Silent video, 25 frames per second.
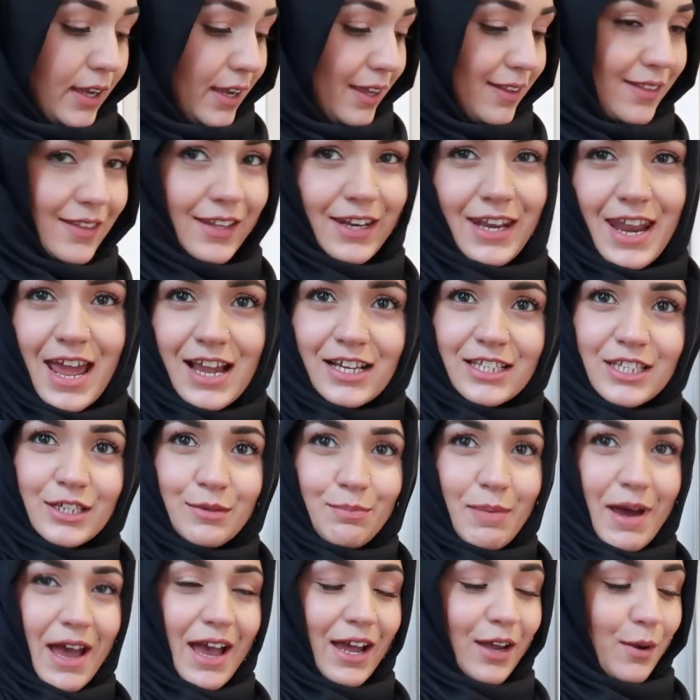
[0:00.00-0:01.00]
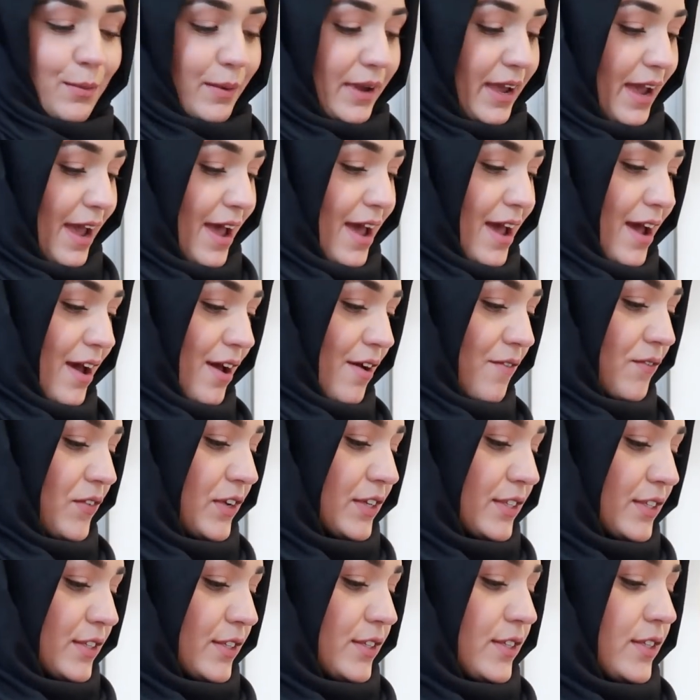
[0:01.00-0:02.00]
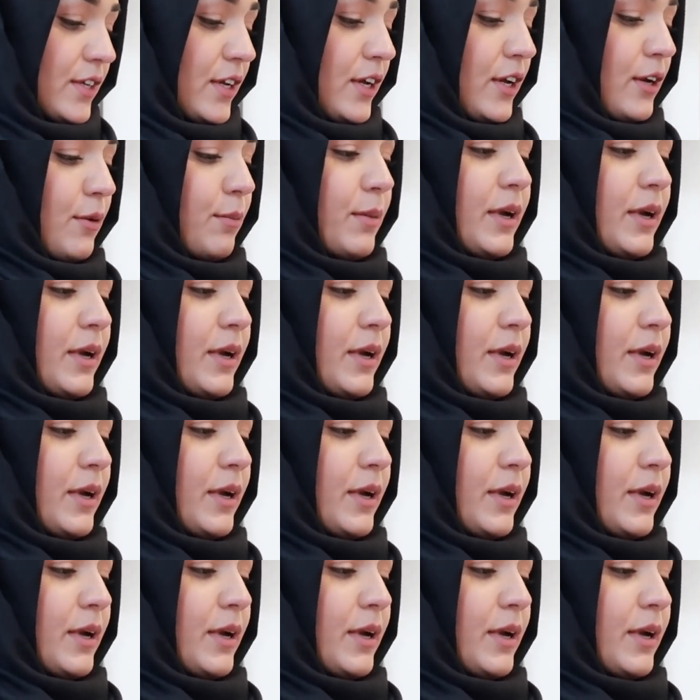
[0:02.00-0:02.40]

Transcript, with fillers: in the next bag we have some